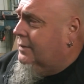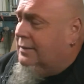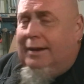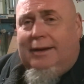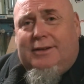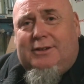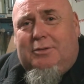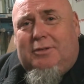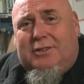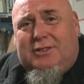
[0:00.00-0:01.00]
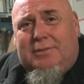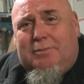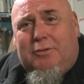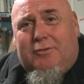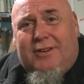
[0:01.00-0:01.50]
Yeah, it's quite
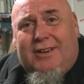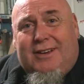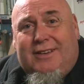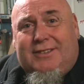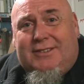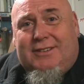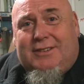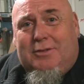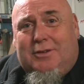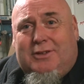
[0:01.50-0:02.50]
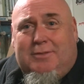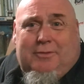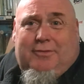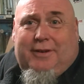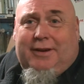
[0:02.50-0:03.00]
simple really, isn't it? It's quite a simple
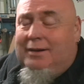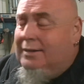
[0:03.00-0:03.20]
thing.